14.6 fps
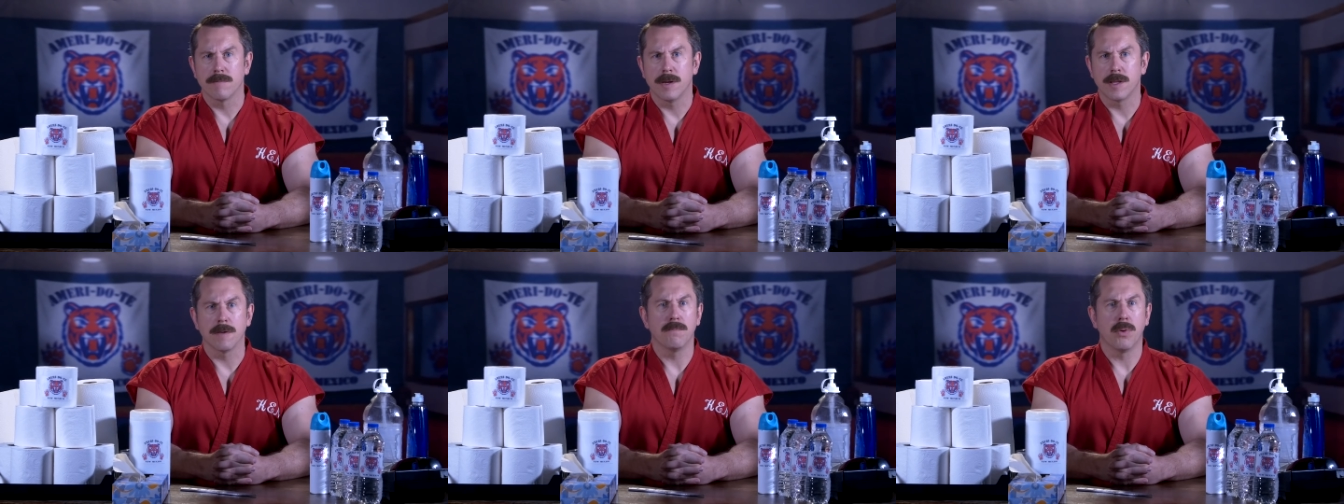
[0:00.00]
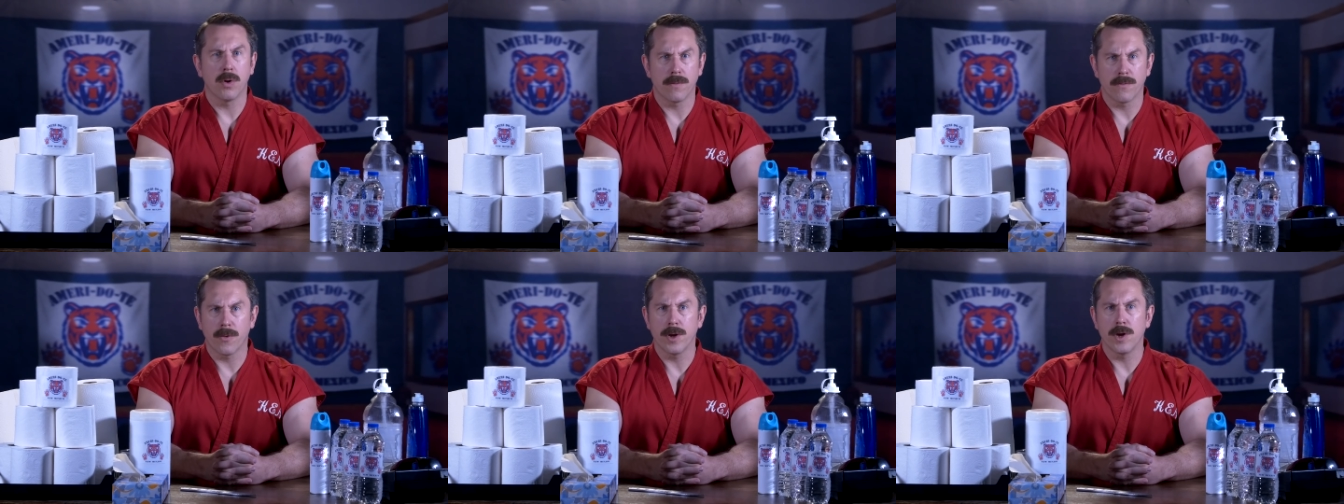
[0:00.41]
it's
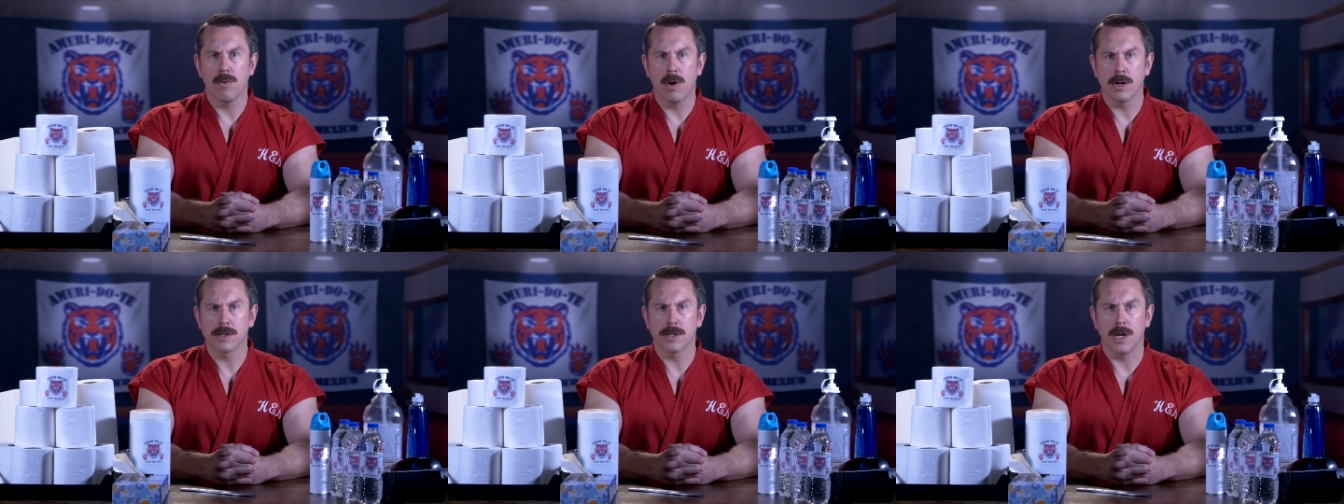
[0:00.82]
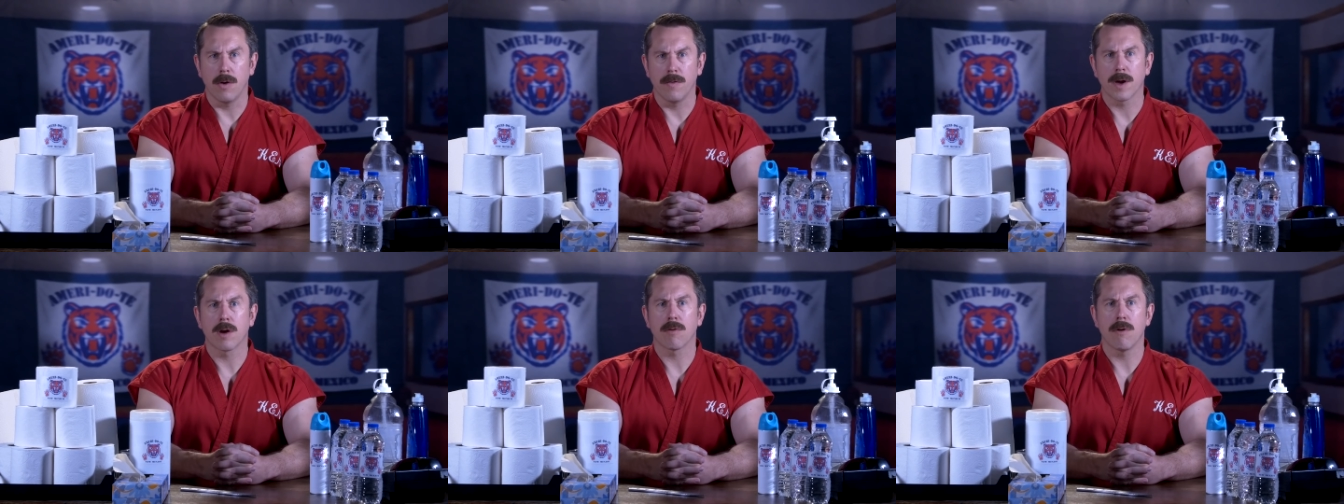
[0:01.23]
important for you all to know
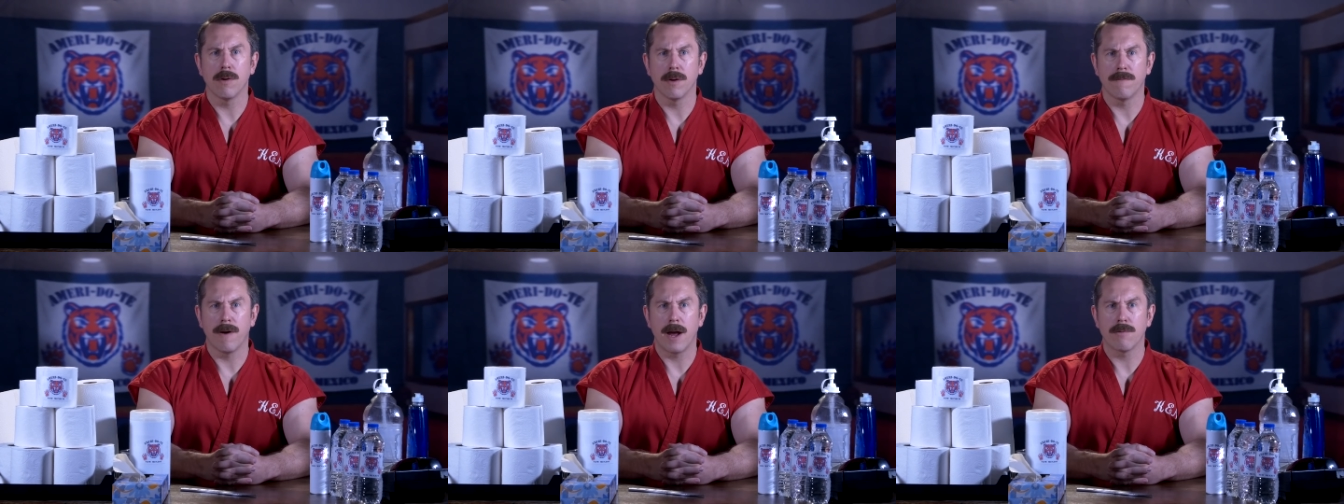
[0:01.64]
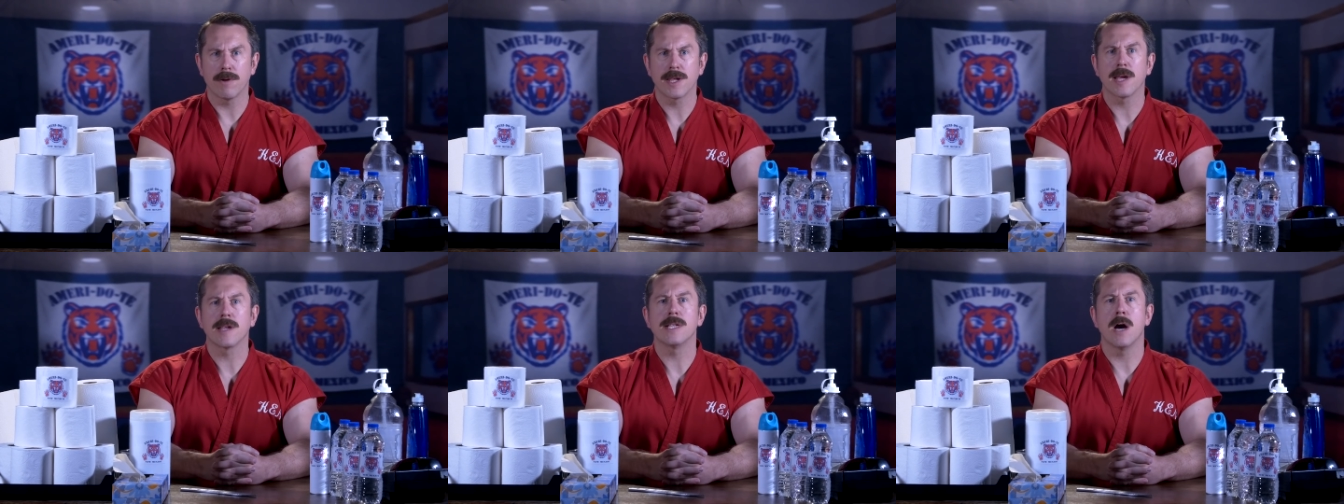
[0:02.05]
that coronavirus
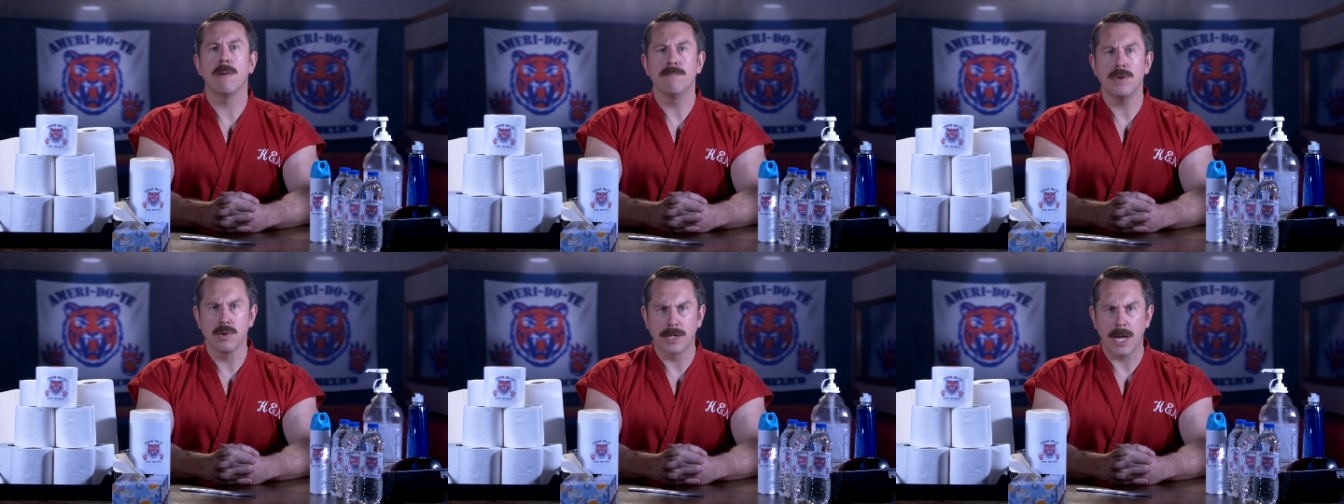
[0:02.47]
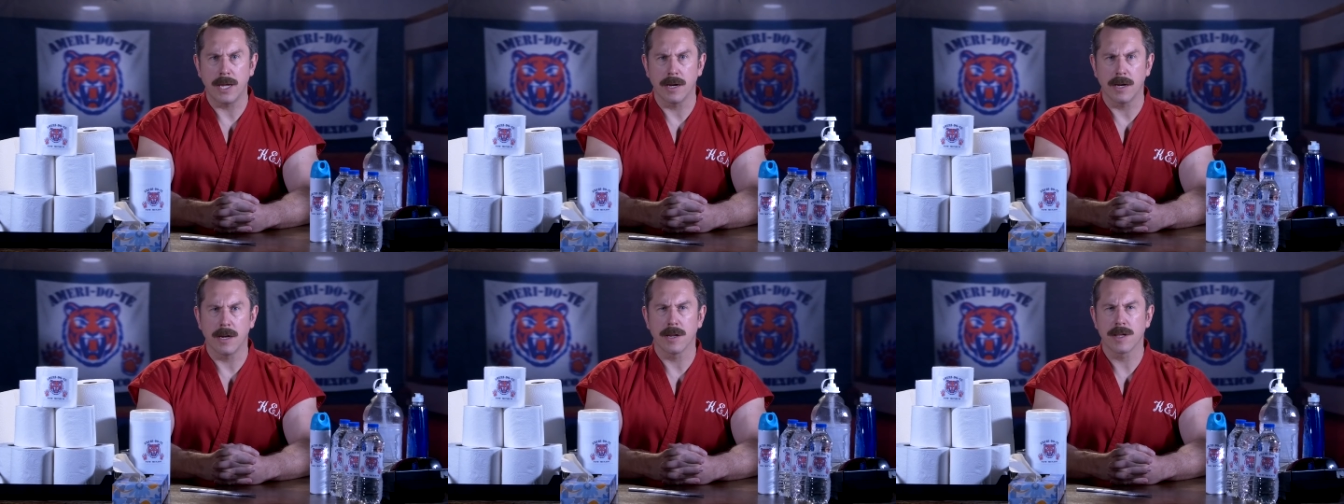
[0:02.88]
has now
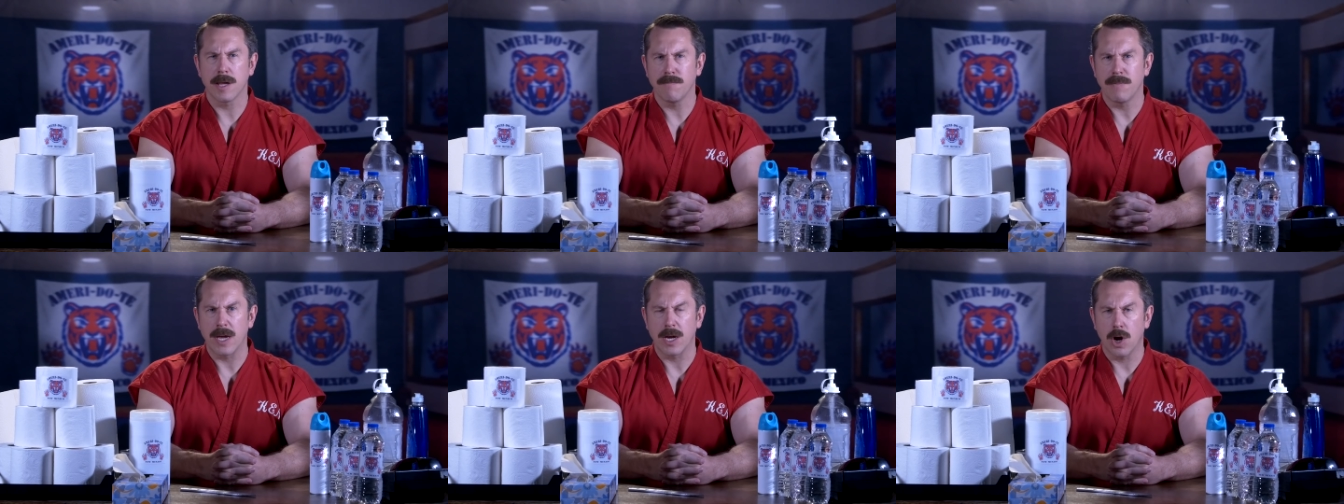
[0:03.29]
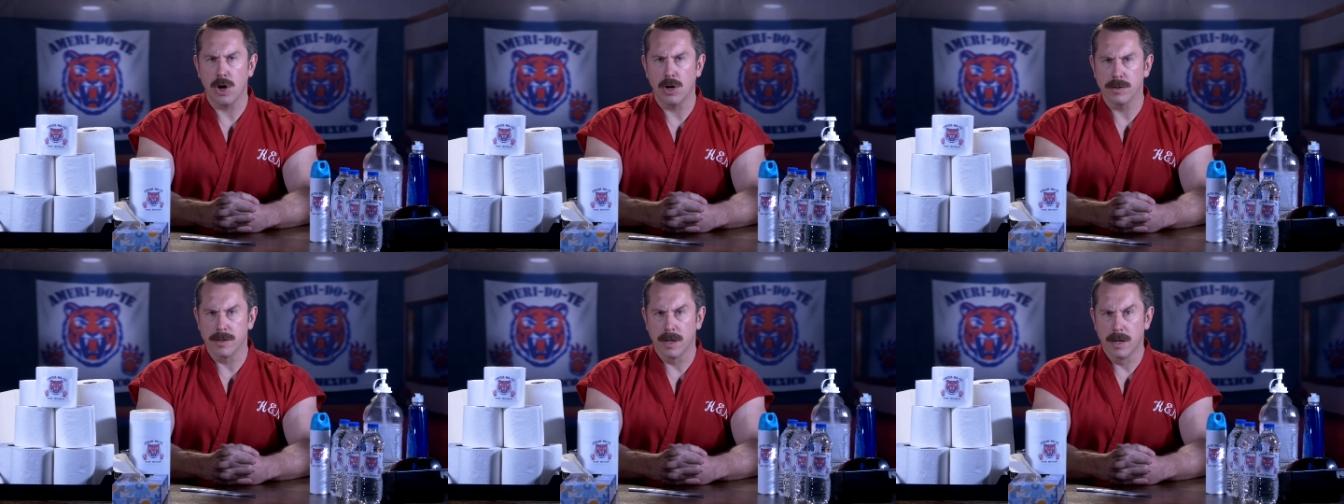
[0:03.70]
mutated into something
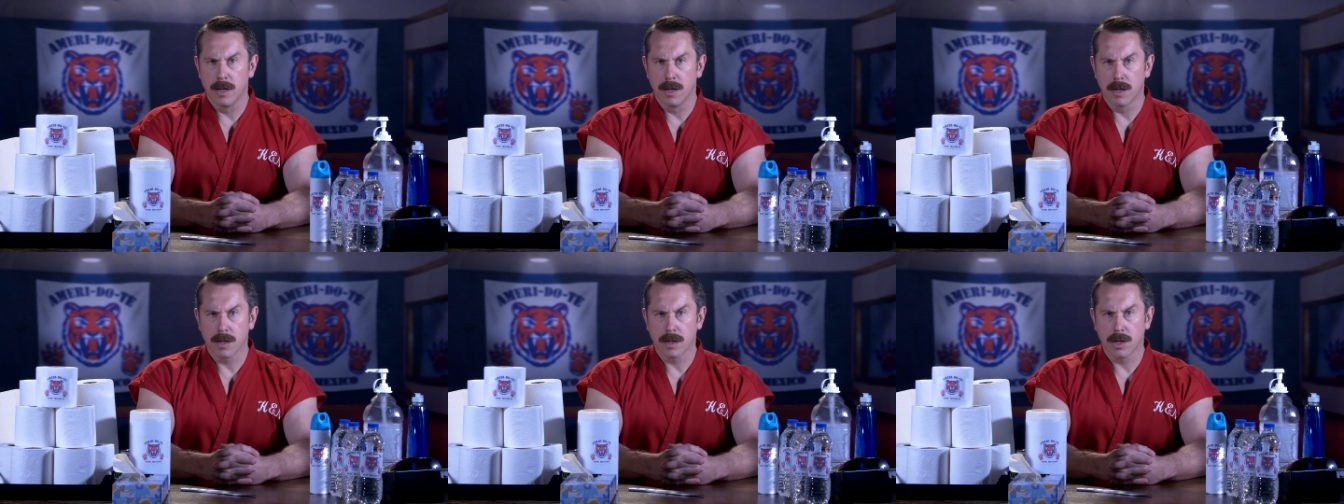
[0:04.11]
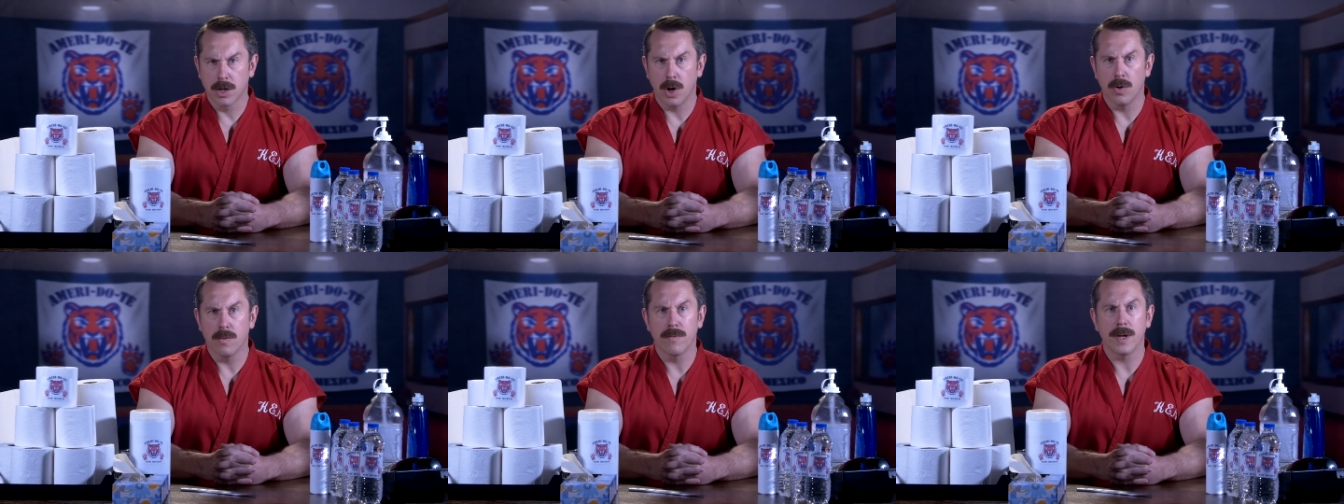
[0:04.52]
called
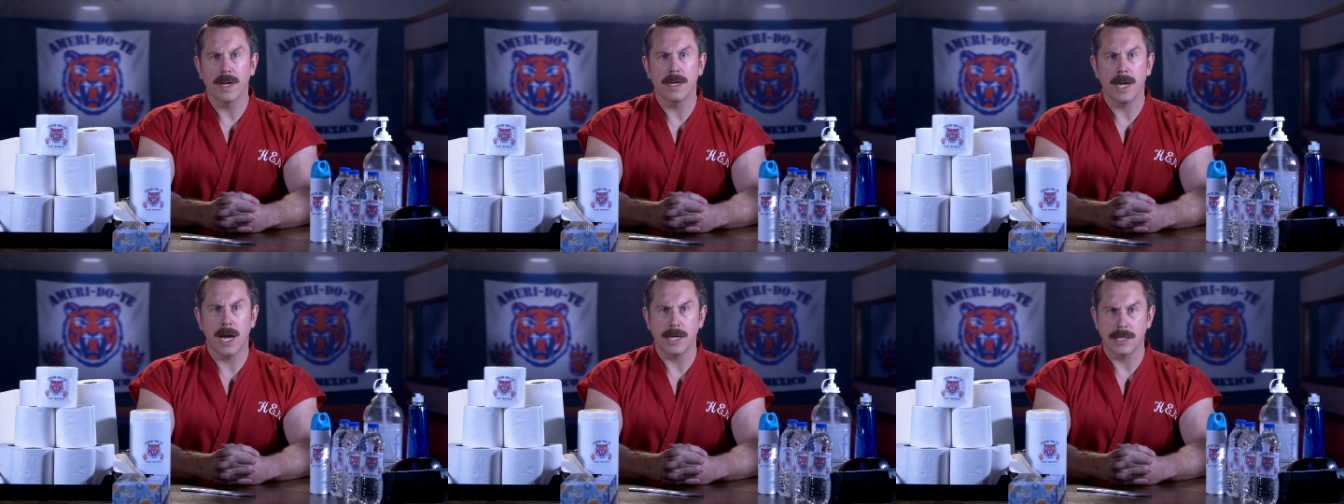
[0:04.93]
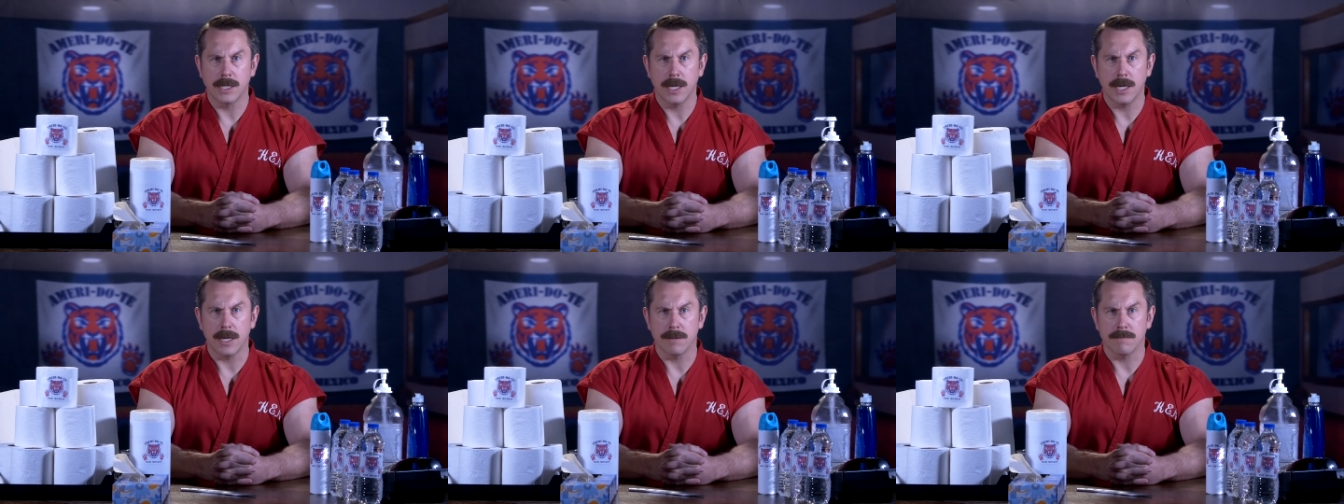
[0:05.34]

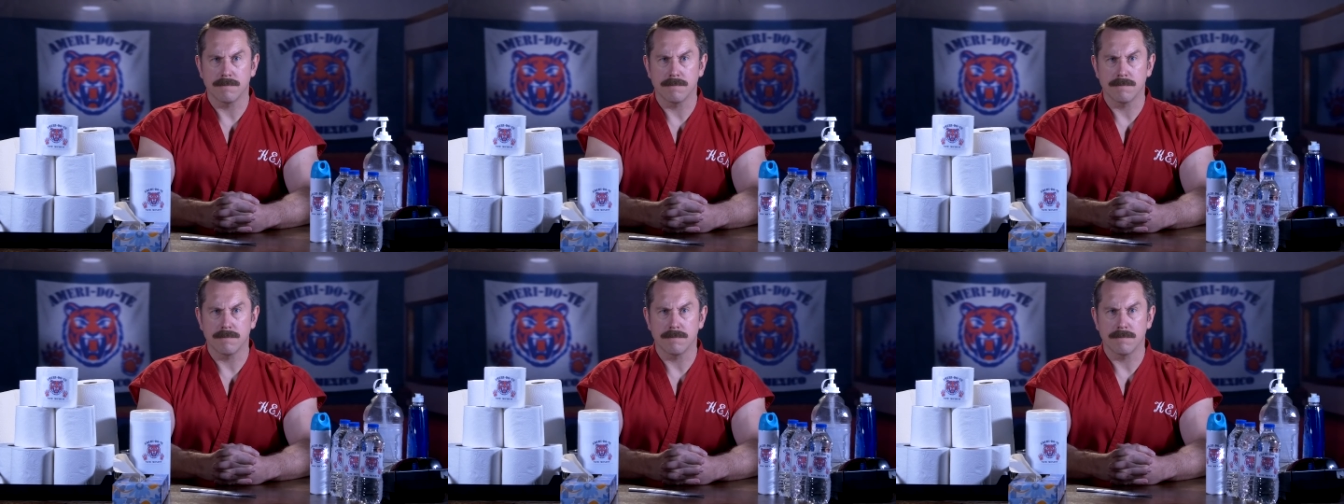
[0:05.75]
COVID-19.